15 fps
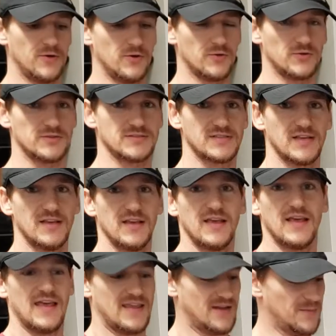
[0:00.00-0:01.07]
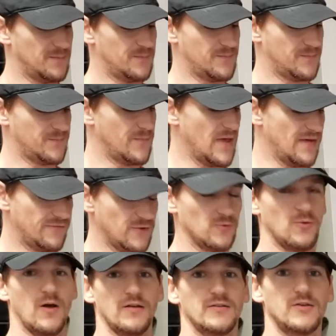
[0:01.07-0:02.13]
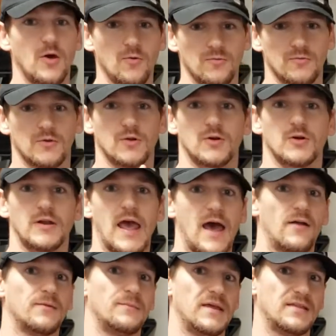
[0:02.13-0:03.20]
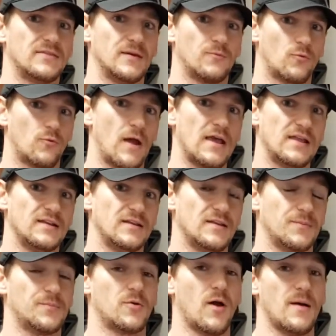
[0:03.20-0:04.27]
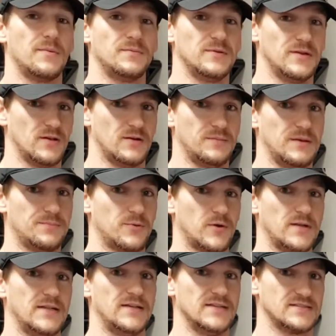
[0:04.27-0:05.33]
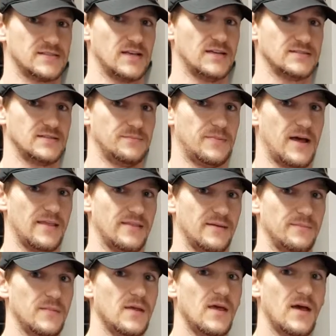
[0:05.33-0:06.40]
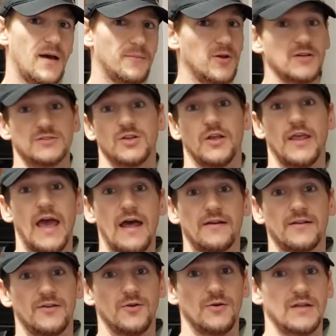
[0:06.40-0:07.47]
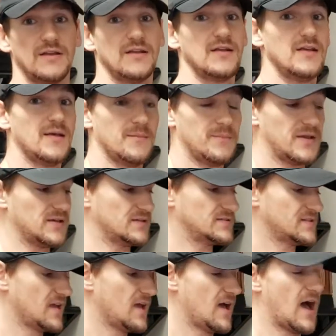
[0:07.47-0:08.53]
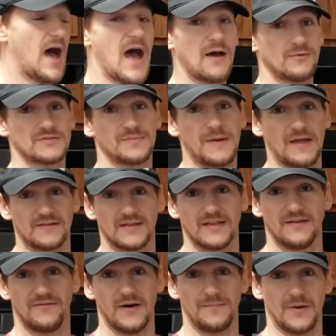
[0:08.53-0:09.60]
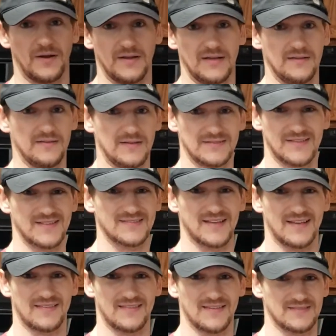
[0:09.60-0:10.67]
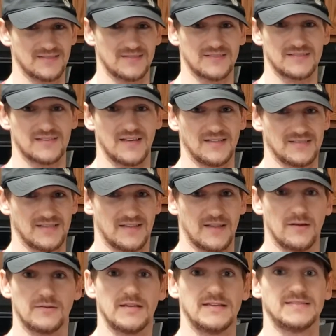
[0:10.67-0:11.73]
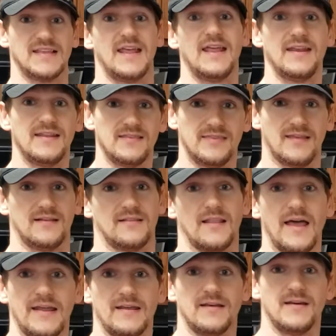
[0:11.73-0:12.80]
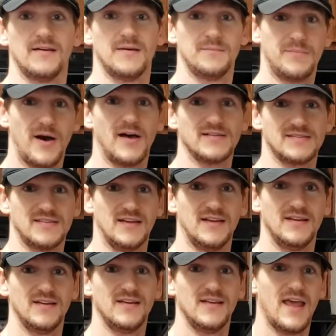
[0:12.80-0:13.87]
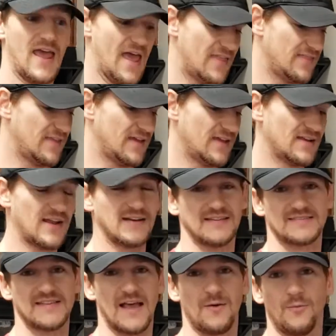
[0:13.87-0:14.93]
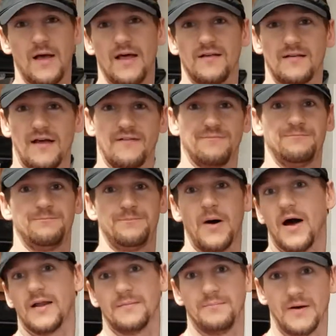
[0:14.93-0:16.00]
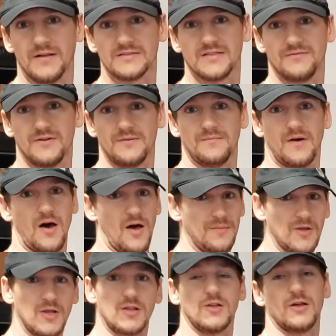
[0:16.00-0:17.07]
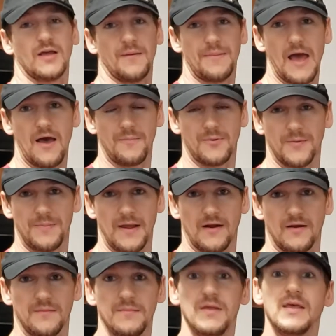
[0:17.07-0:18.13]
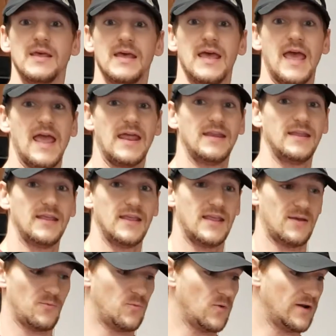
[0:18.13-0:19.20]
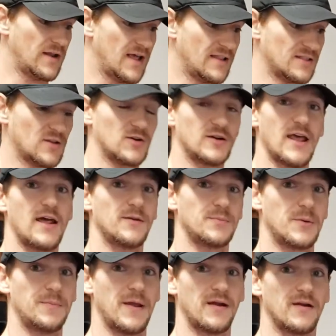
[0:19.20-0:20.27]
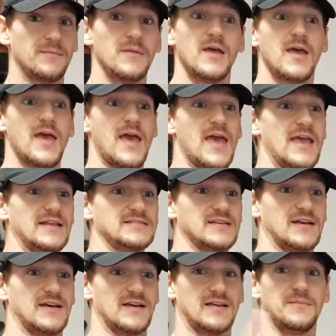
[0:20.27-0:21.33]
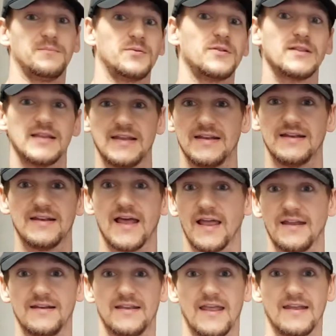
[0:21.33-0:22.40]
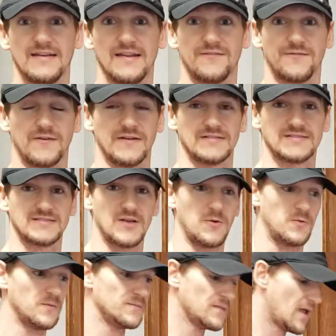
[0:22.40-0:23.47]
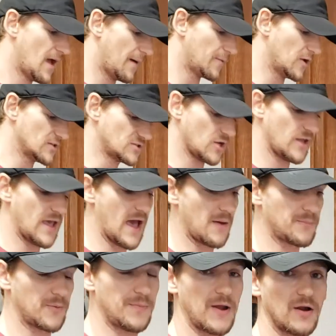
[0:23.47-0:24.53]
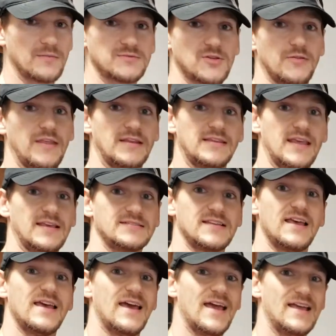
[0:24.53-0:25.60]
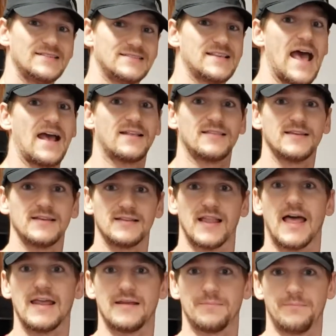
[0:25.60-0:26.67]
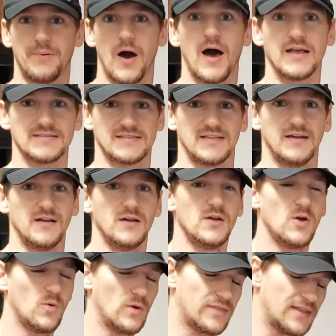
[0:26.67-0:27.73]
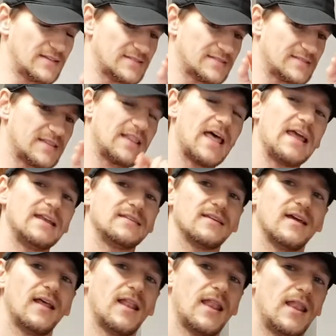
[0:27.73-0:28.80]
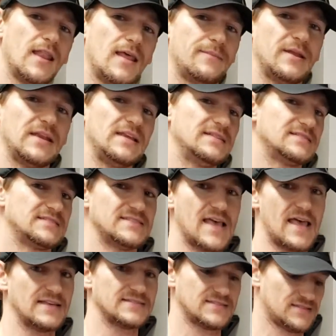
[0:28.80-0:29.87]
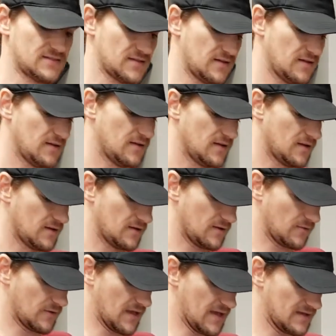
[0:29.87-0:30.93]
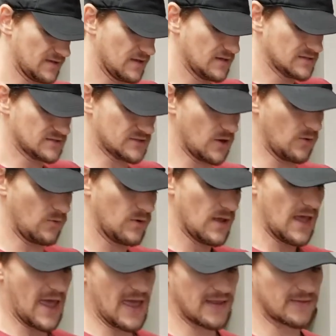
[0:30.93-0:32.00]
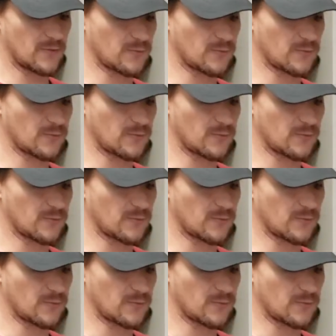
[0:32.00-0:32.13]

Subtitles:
noodles, if you don't learn how to make them right, you're probably going to be pretty disgusted by them. I'm going to show you how to do it, because I was about to give up on eating these. I was like, these are disgusting. They don't taste anything like pasta. And then I decided, well, I bought a bunch of them. I'm going to look up how to prepare them. And when I learned how to prepare them, it's a complete night and day difference. So I'm going to show you how to prepare them so they taste exactly like pasta with a slight lemony zest. Okay? So, and the